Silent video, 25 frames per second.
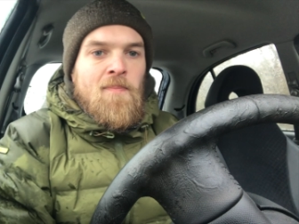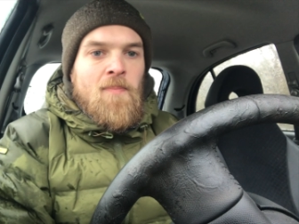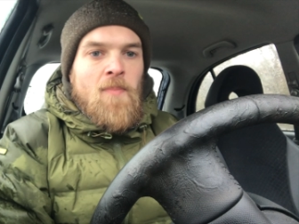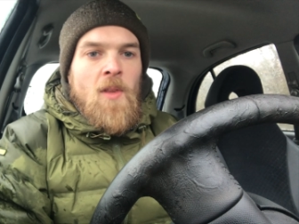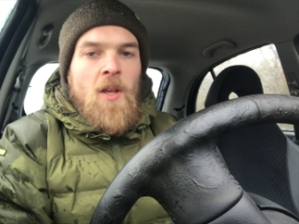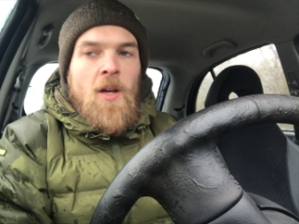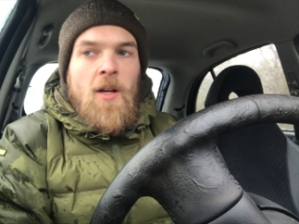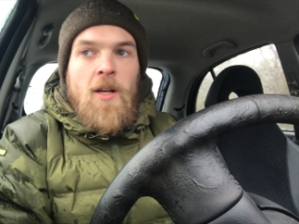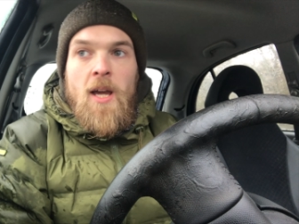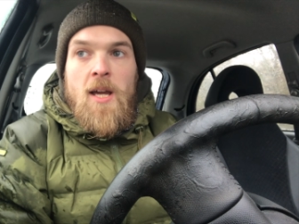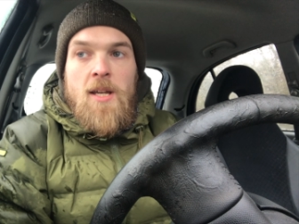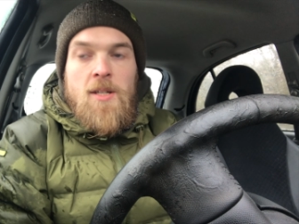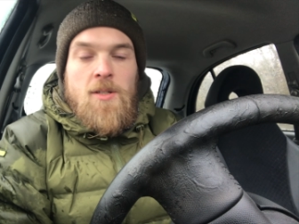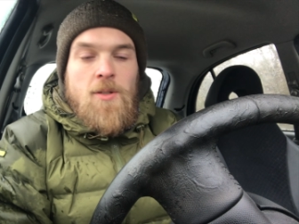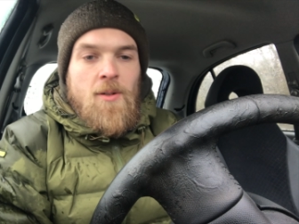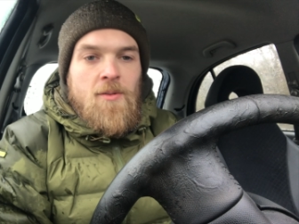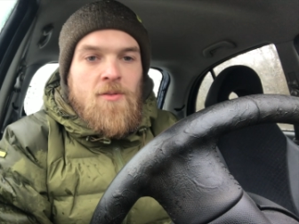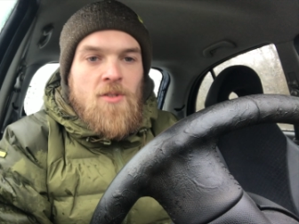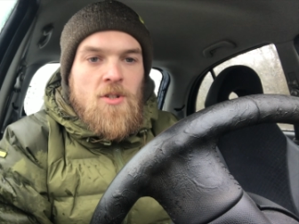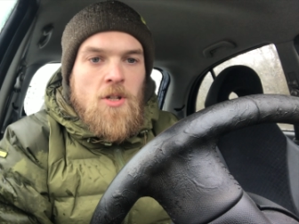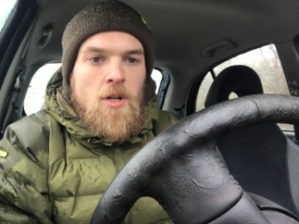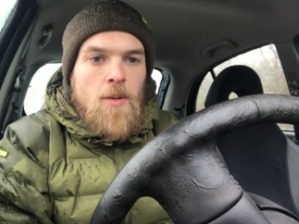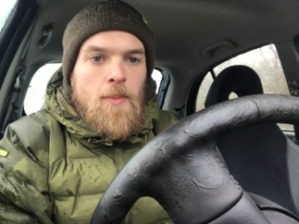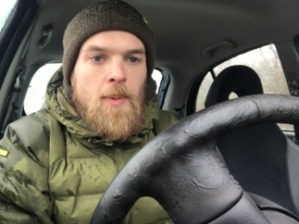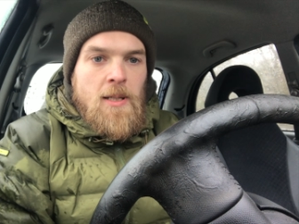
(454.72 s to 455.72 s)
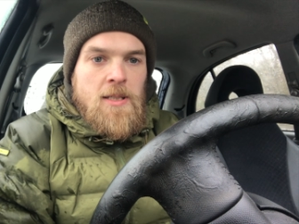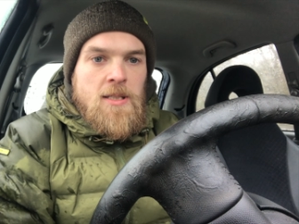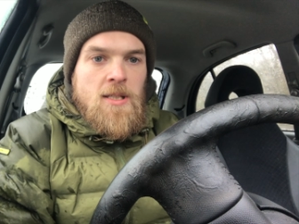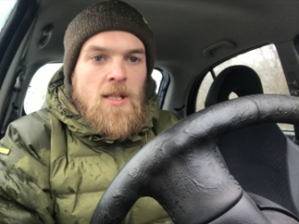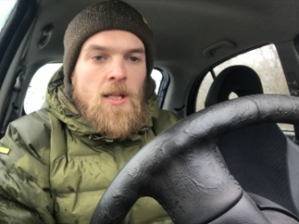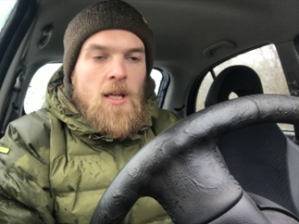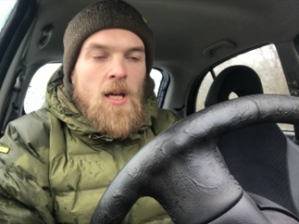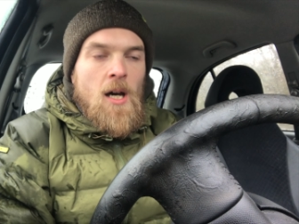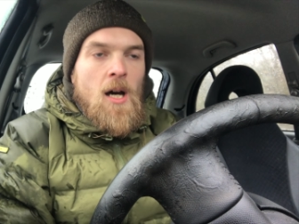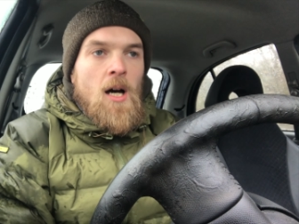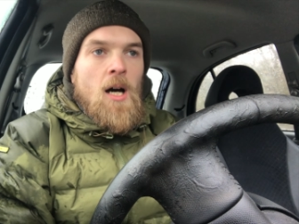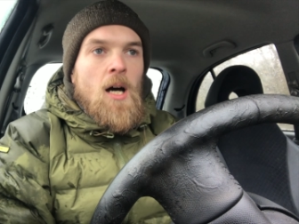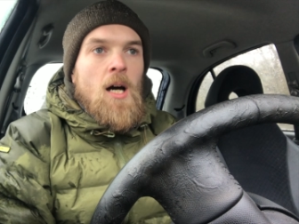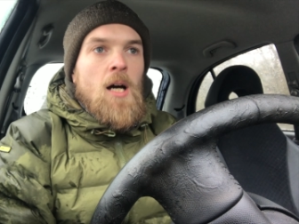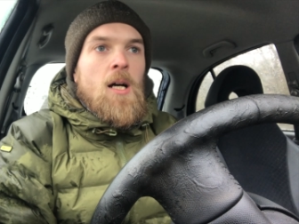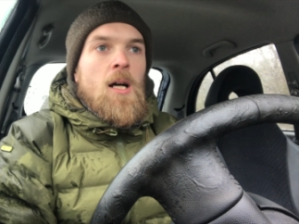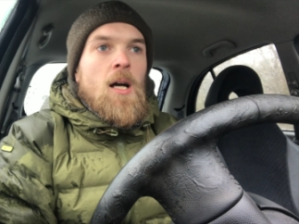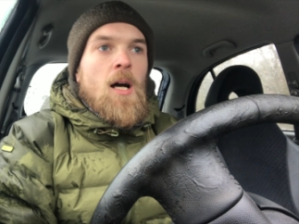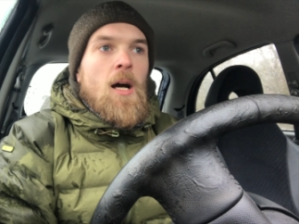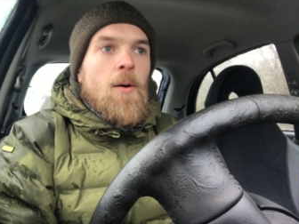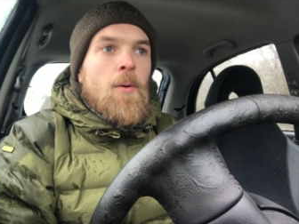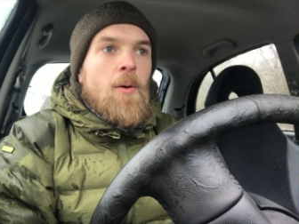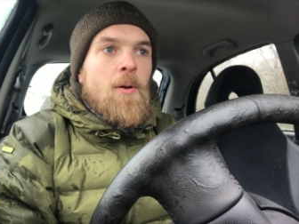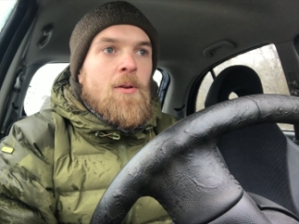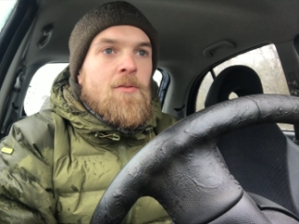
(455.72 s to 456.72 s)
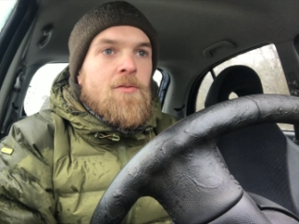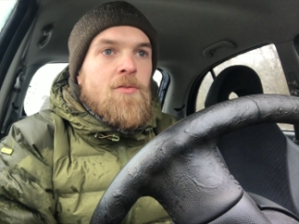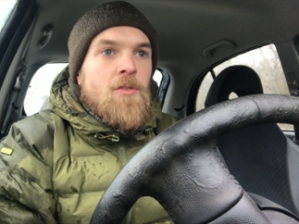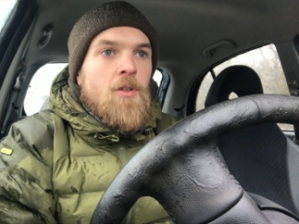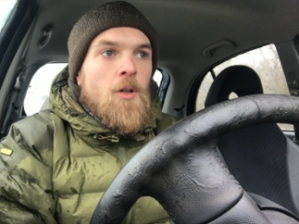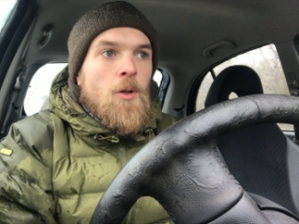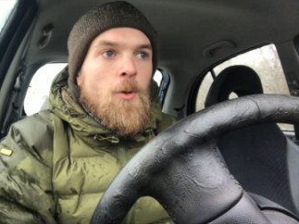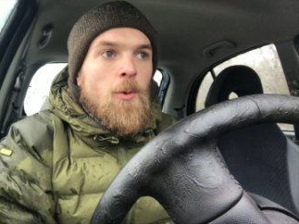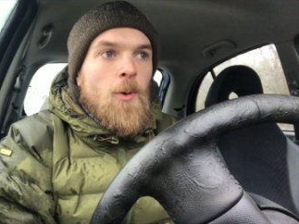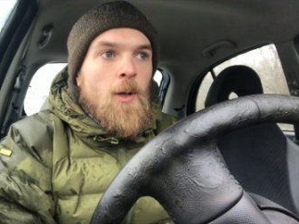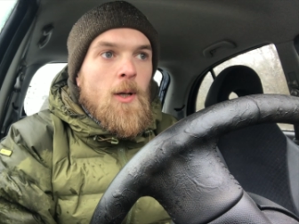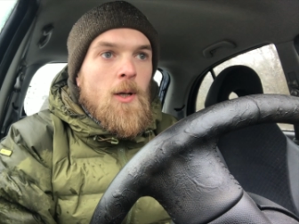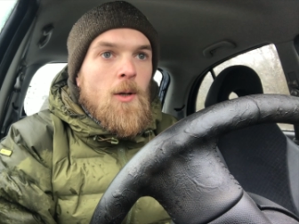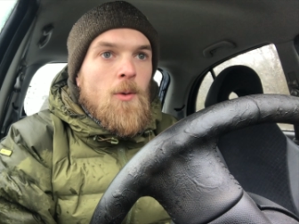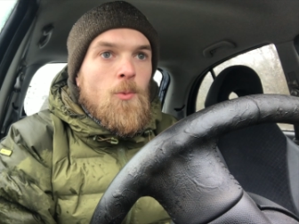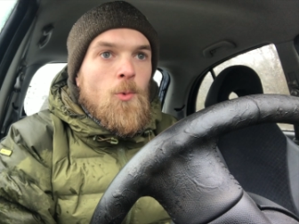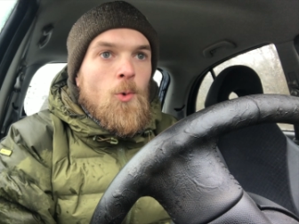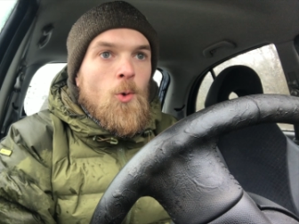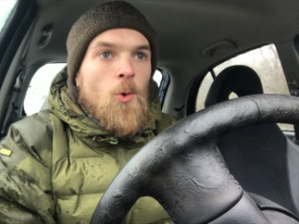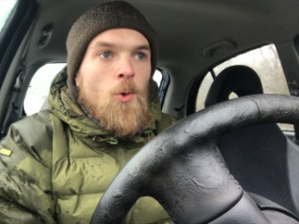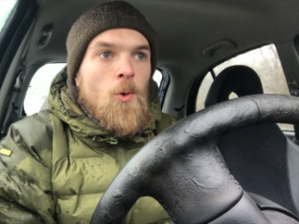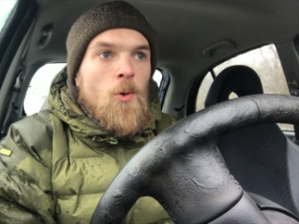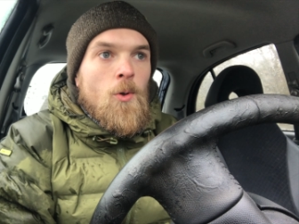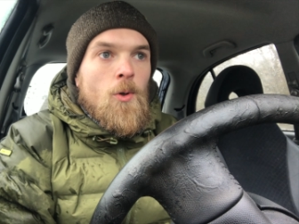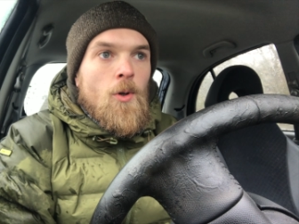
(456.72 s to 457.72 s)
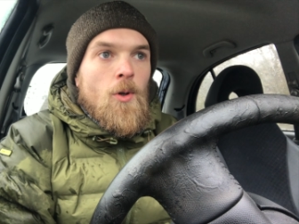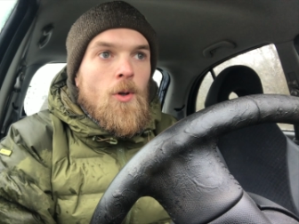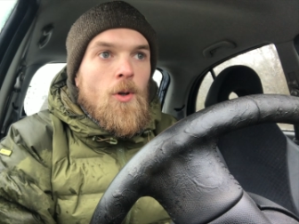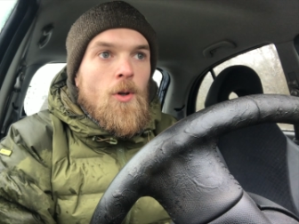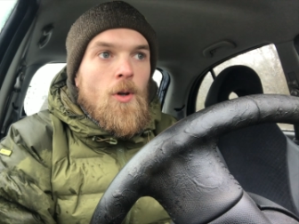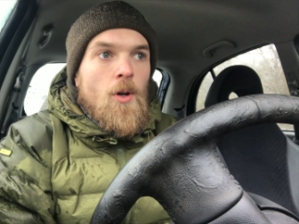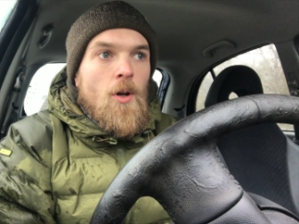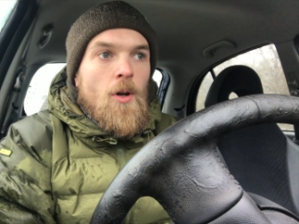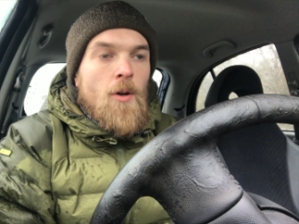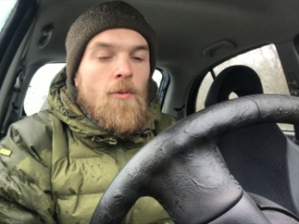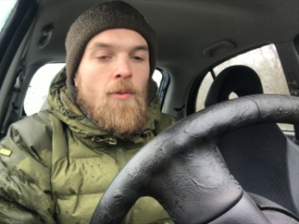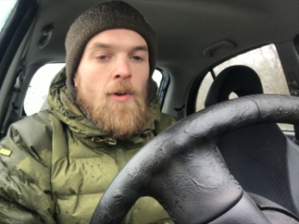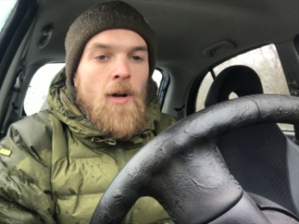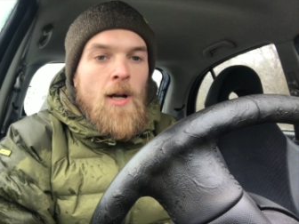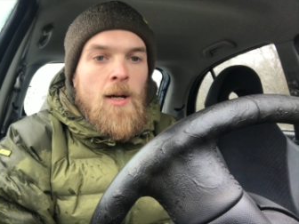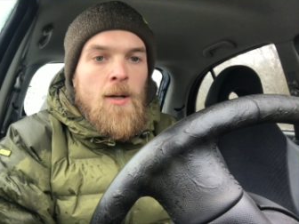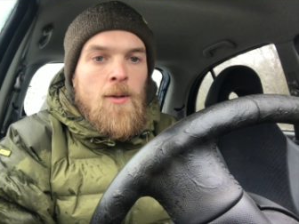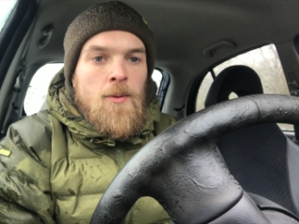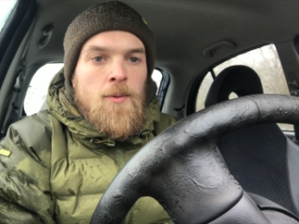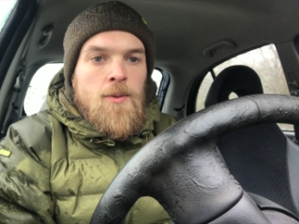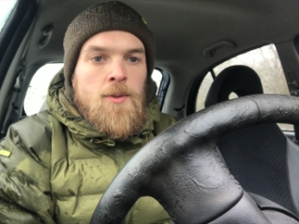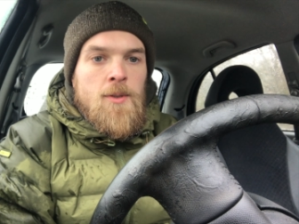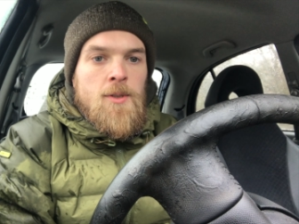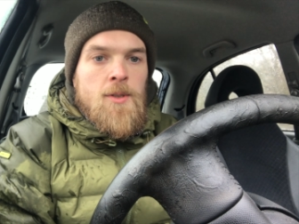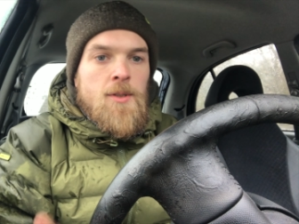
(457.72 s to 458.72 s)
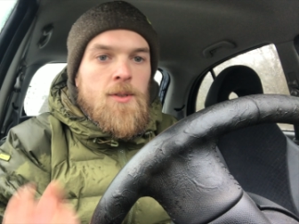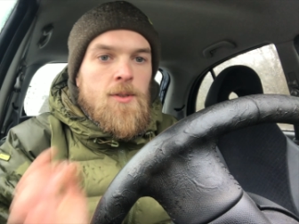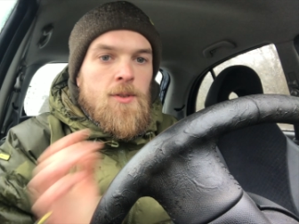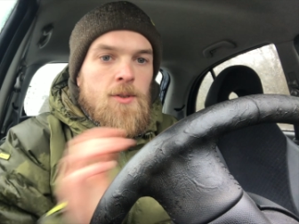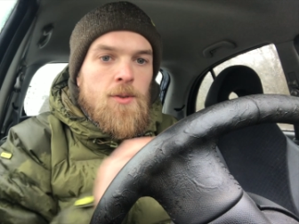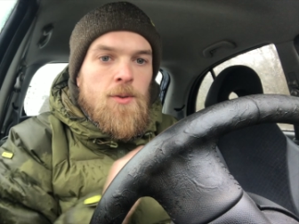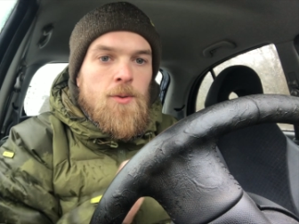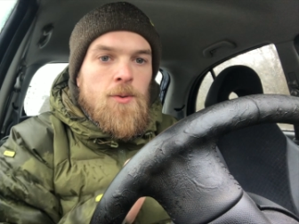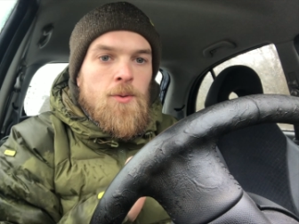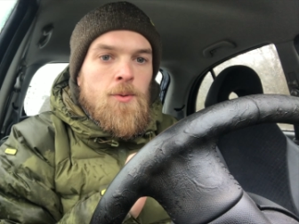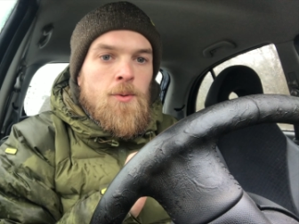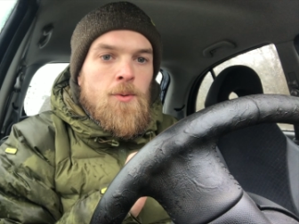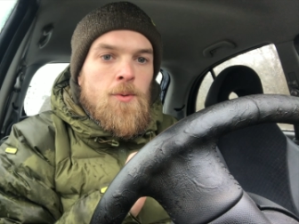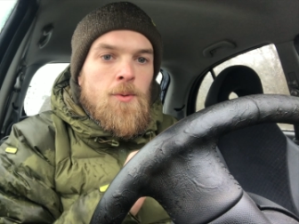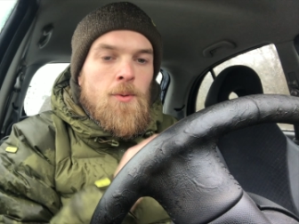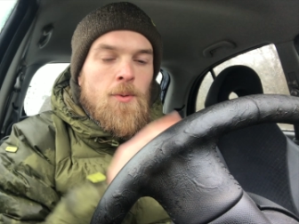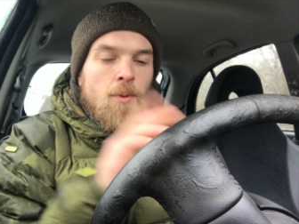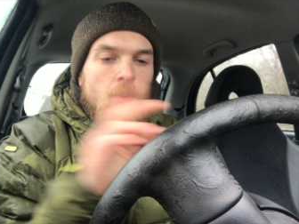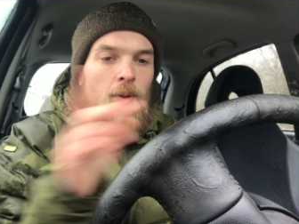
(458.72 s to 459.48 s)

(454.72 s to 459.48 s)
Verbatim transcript: Okay, so I've just got back to the car. I went for a quick walk around to